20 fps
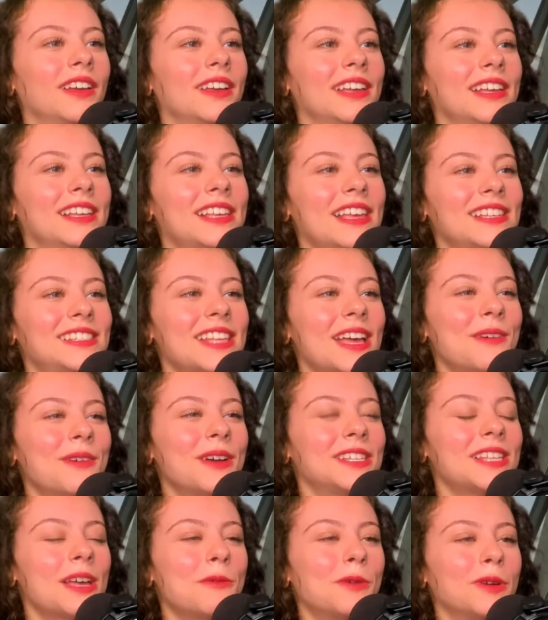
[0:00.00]
Is
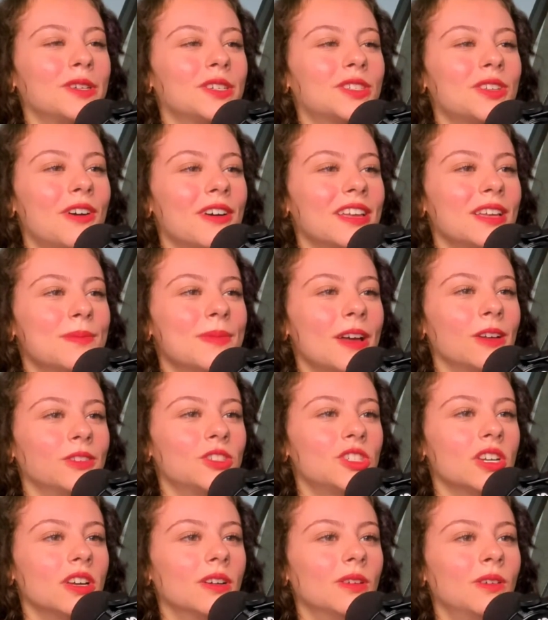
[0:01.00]
that what you're talking about,
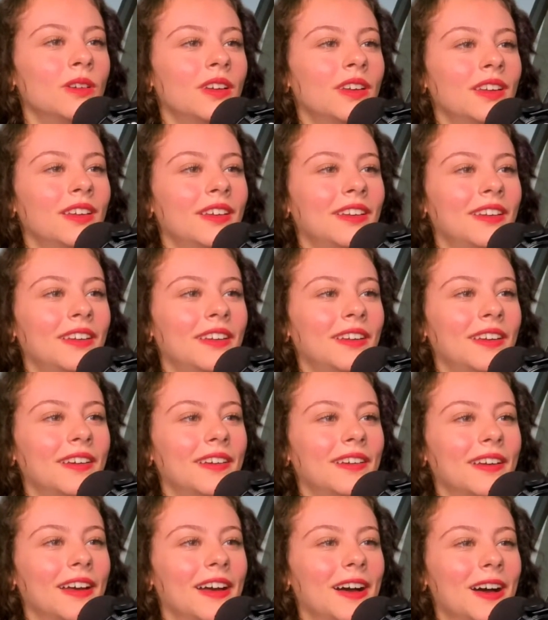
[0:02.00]
Joe?
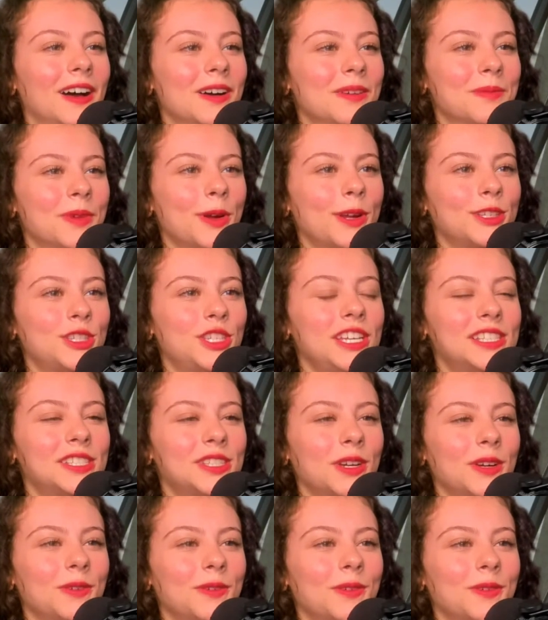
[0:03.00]
Her cheeks
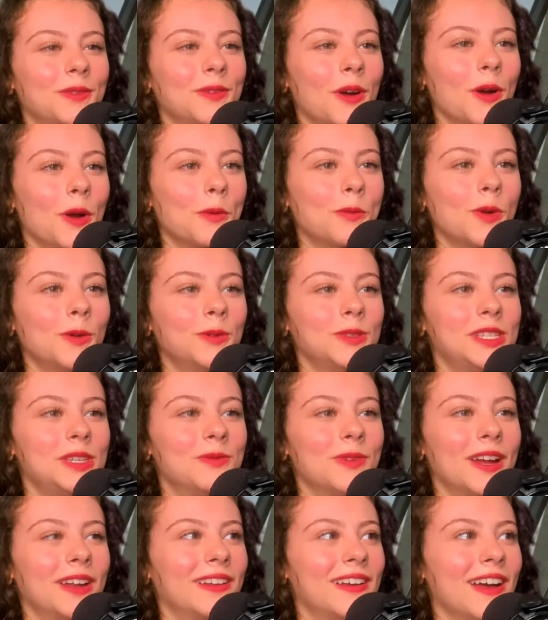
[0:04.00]
are rosy
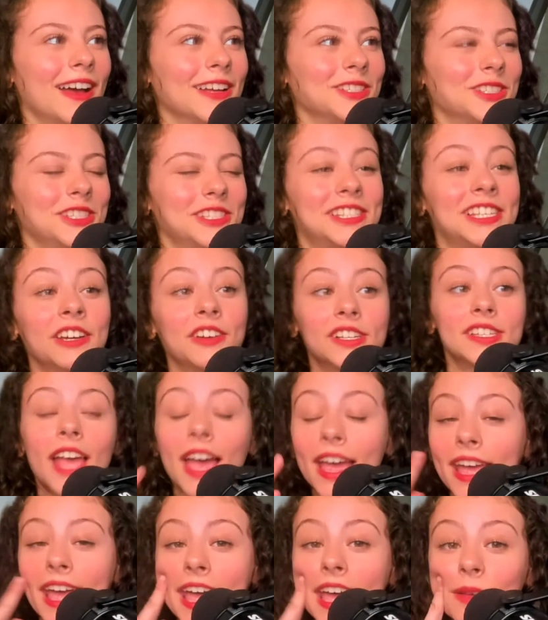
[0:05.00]
red, guys. She's serious.
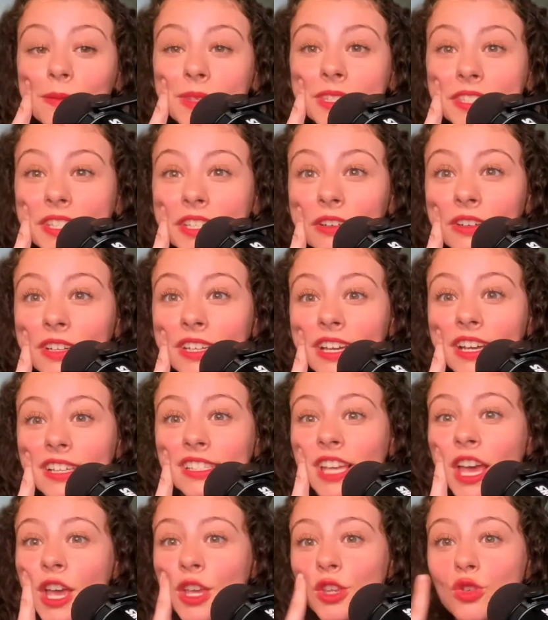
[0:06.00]
I am serious.
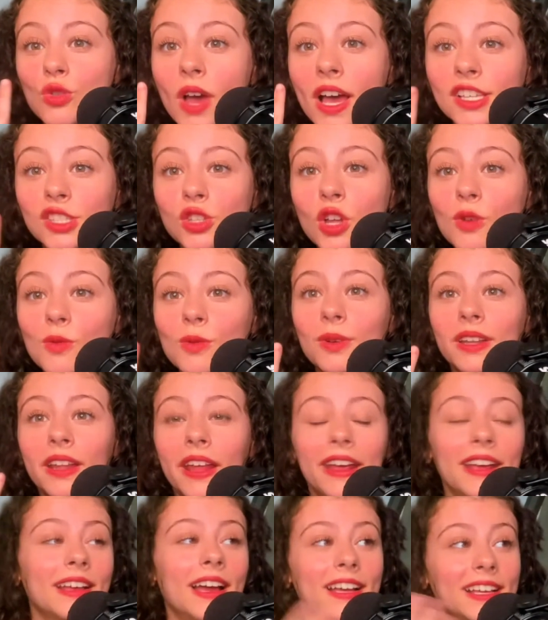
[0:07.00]
You guys know when
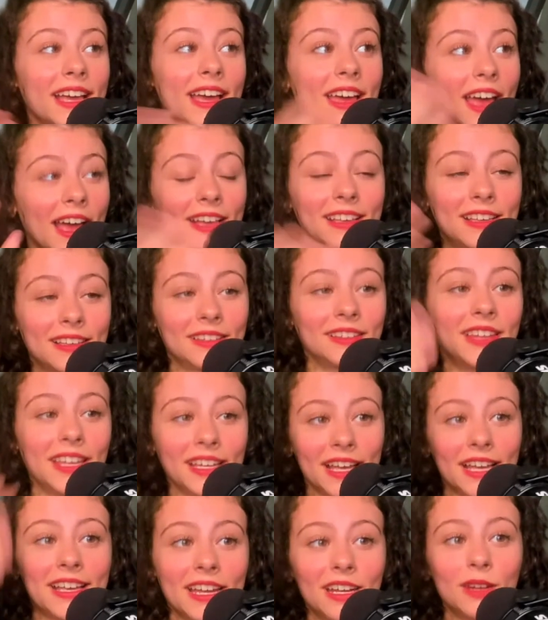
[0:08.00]
I
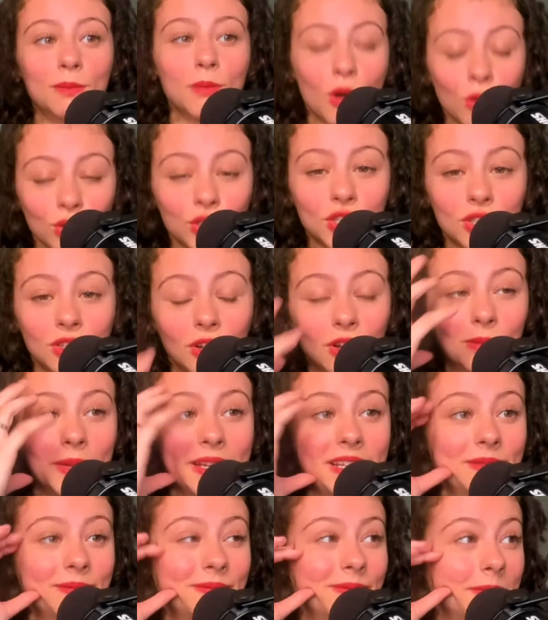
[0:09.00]
get emotional.
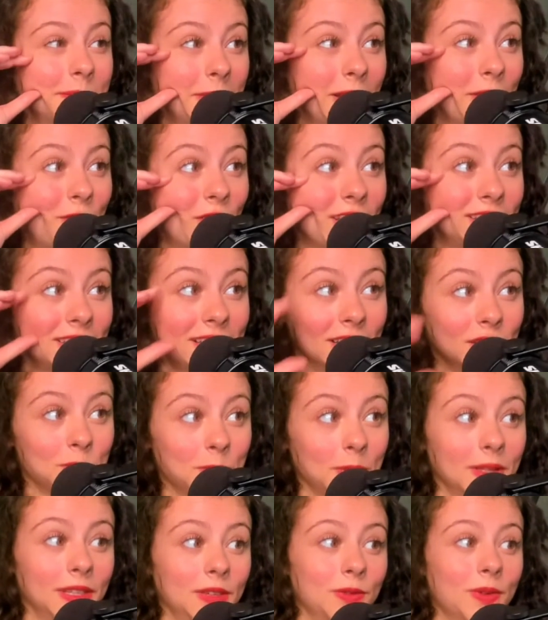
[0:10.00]
My face gets
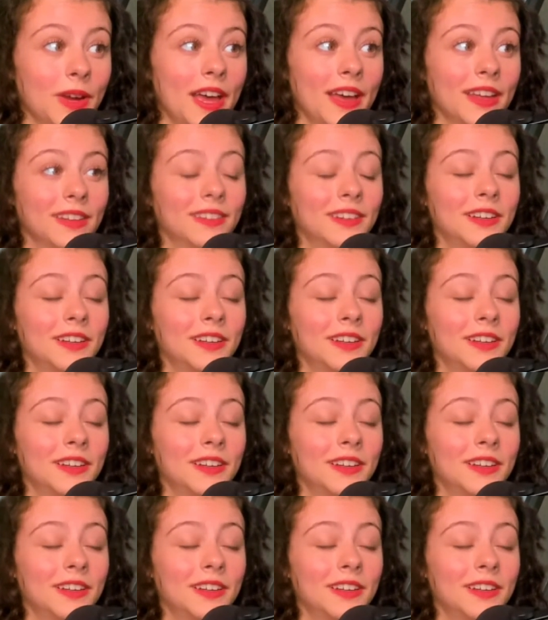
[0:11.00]
really red.